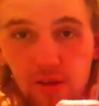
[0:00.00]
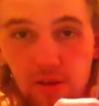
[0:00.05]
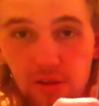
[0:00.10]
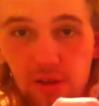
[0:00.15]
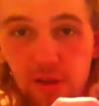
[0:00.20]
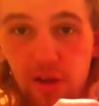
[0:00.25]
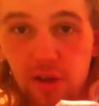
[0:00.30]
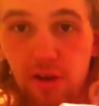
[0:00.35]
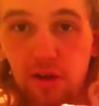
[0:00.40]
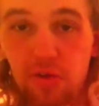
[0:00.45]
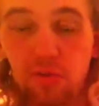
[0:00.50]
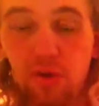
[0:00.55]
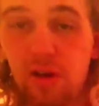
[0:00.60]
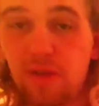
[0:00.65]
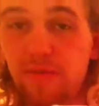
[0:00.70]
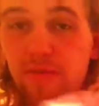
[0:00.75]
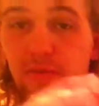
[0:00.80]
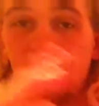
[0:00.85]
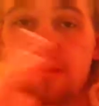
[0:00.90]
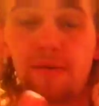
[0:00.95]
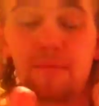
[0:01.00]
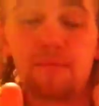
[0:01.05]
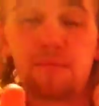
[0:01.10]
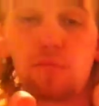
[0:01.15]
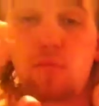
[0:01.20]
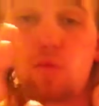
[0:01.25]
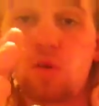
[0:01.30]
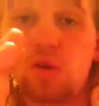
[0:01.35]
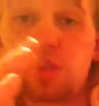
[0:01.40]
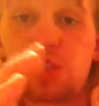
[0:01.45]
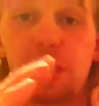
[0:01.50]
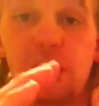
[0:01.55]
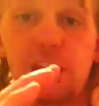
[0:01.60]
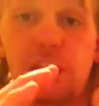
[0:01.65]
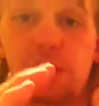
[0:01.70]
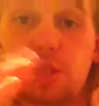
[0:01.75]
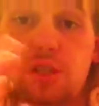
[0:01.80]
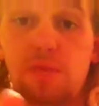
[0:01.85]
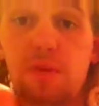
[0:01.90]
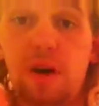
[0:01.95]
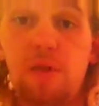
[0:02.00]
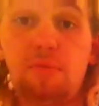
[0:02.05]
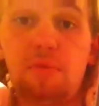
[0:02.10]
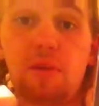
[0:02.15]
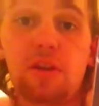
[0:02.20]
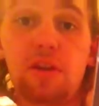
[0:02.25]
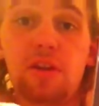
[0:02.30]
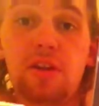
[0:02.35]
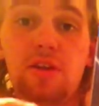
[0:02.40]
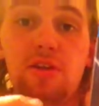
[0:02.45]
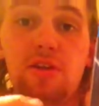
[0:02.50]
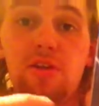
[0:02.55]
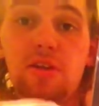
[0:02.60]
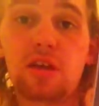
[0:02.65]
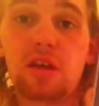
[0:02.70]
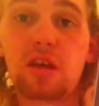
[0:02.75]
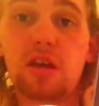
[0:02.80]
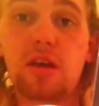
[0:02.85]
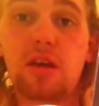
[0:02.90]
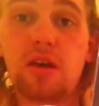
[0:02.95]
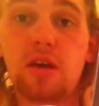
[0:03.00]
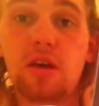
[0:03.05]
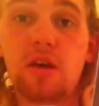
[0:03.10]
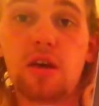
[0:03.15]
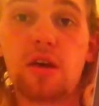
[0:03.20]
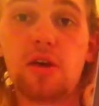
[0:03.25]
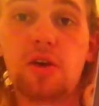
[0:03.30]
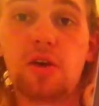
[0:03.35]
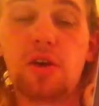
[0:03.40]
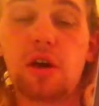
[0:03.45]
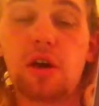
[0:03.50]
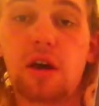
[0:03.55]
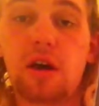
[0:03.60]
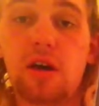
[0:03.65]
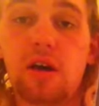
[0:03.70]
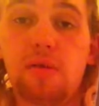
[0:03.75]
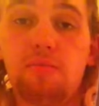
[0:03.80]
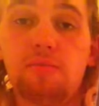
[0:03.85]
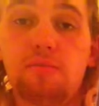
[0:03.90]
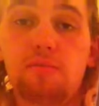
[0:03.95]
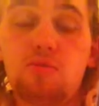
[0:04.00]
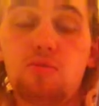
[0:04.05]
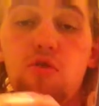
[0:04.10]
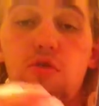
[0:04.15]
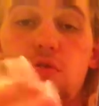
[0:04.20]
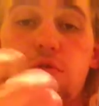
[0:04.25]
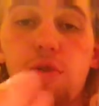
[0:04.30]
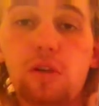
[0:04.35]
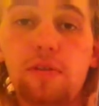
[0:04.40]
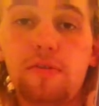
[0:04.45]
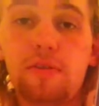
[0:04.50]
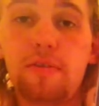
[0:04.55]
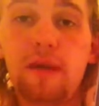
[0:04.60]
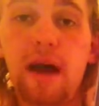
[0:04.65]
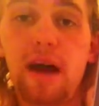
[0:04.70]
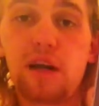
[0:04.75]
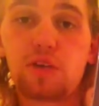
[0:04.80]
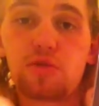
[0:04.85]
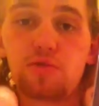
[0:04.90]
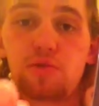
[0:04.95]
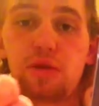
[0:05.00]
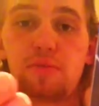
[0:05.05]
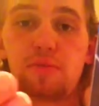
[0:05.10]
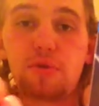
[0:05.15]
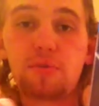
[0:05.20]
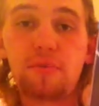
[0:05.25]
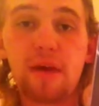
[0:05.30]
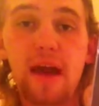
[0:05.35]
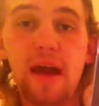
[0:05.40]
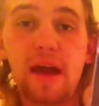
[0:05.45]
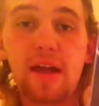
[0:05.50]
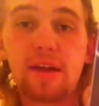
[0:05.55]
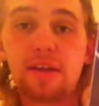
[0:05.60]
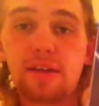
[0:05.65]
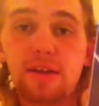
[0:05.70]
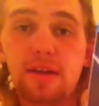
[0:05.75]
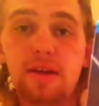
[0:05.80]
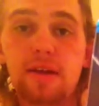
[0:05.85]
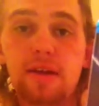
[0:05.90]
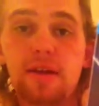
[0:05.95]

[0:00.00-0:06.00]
So, one of the worst changes, in my opinion, is the removal of the Max Reboot band,